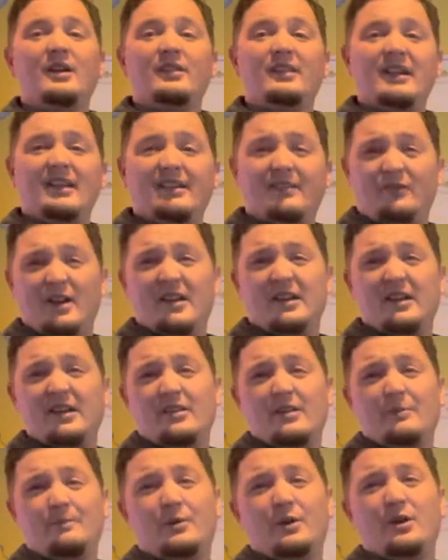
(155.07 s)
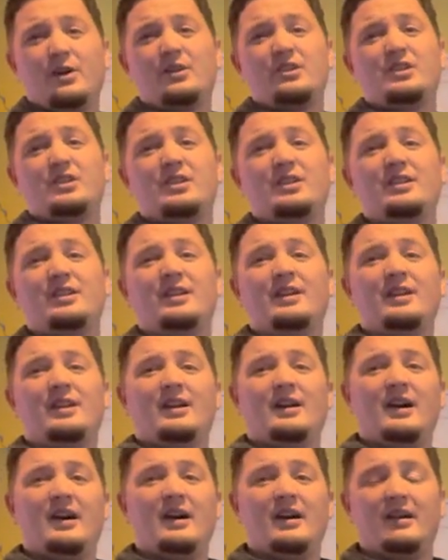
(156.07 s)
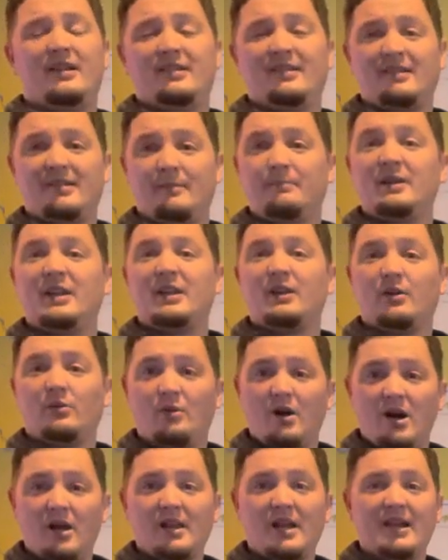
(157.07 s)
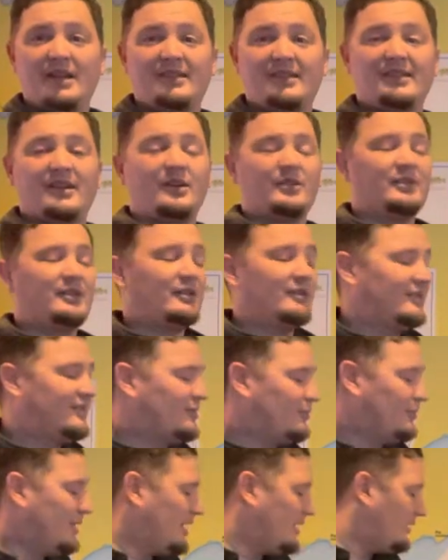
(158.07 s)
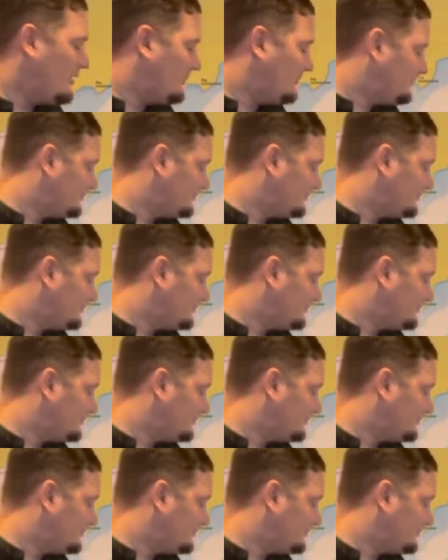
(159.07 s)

that's finding the perch. Uh, some bigger walleyes out there as well.